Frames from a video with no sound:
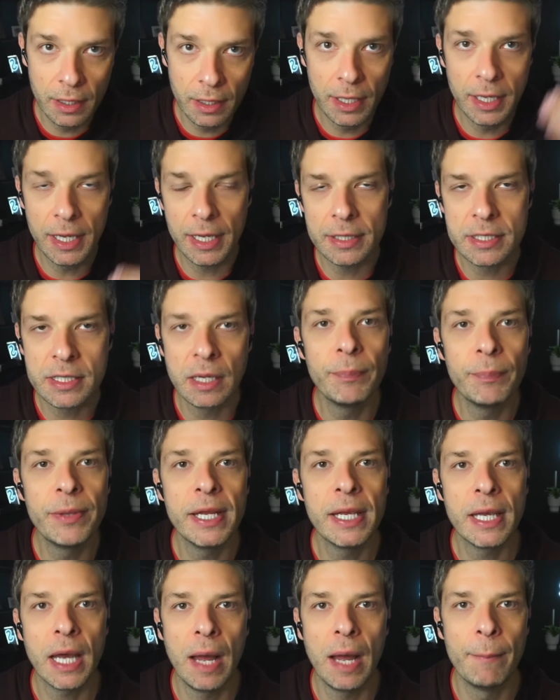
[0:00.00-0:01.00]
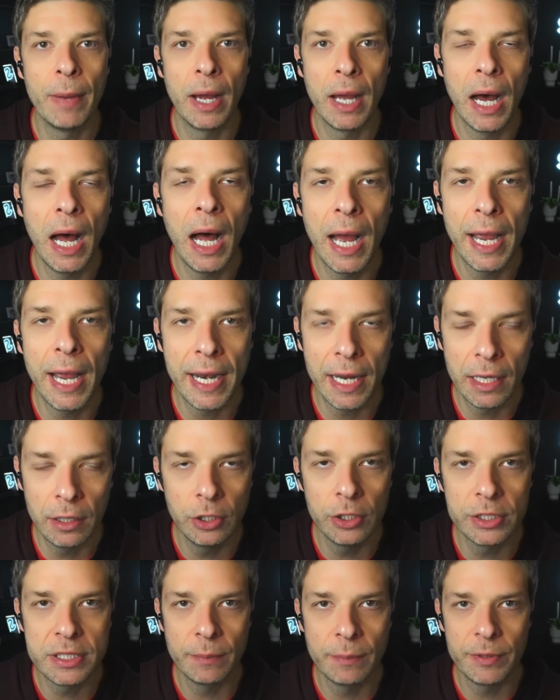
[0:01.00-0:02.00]
something caught my eye, and I
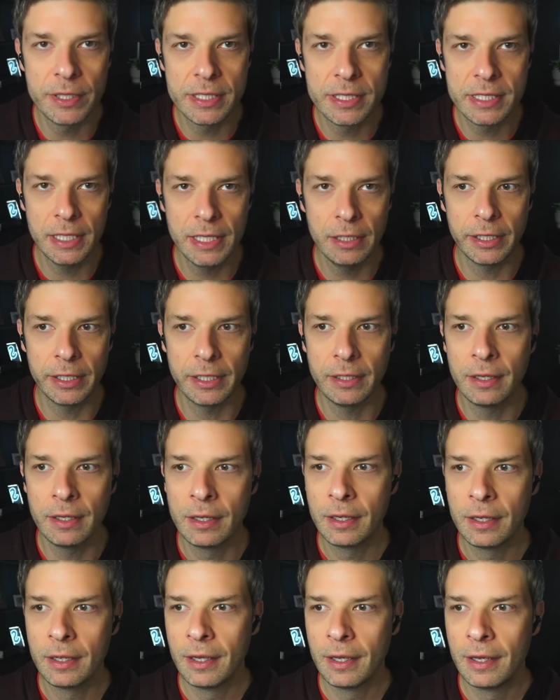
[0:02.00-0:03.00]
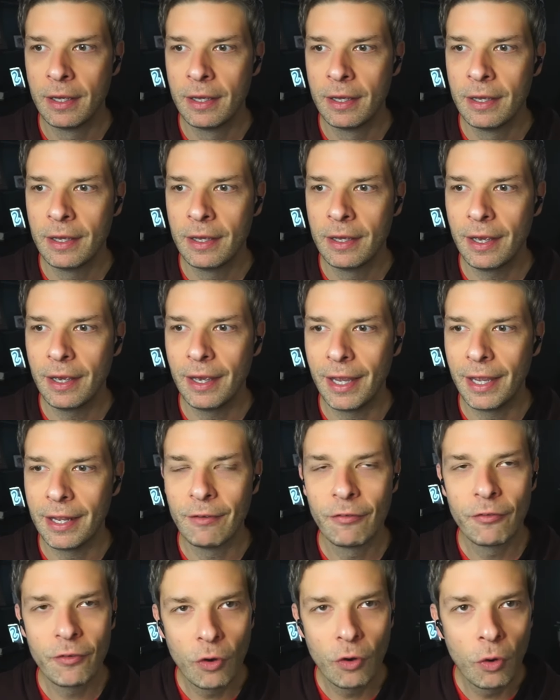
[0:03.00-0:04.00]
looked up at the ceiling, and
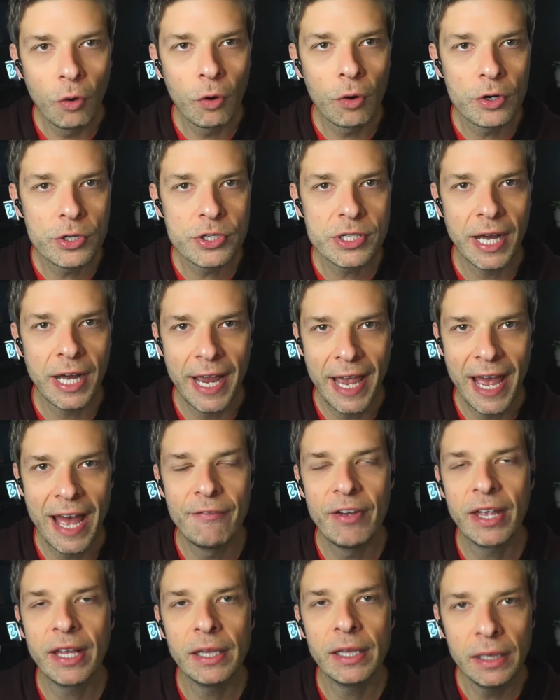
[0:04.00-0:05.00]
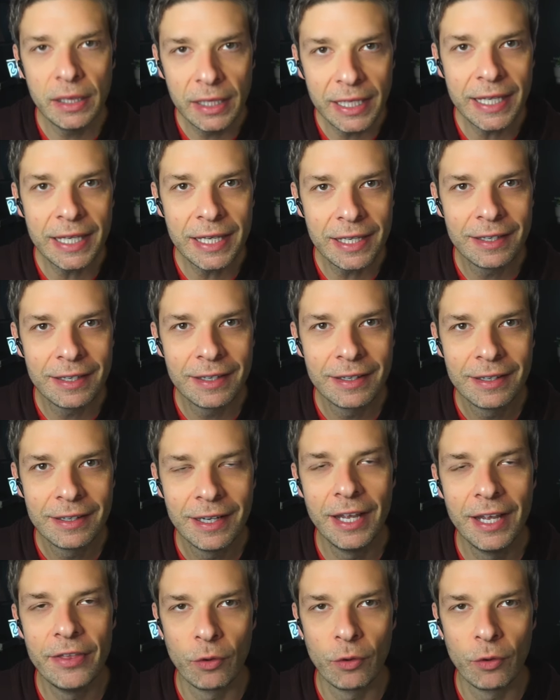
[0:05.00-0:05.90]
of course I have a leak in the